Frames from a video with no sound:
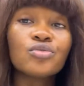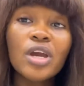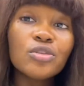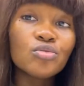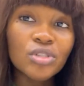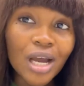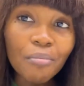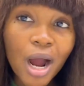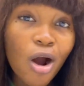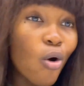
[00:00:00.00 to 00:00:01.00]
you're trying to
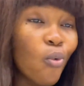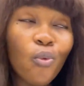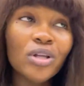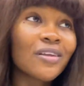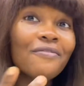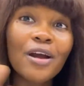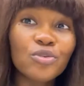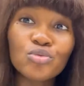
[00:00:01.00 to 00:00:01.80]
japa, whatever,